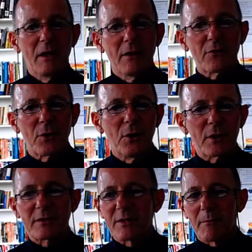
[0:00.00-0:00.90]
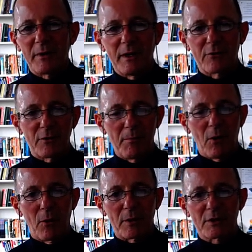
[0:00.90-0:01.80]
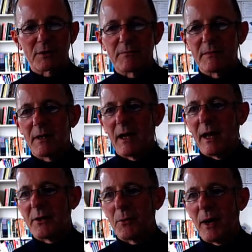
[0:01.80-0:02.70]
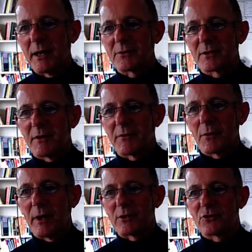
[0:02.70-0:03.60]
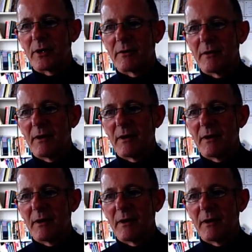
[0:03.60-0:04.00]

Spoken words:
So you look at somebody's report and you ask yourself the question,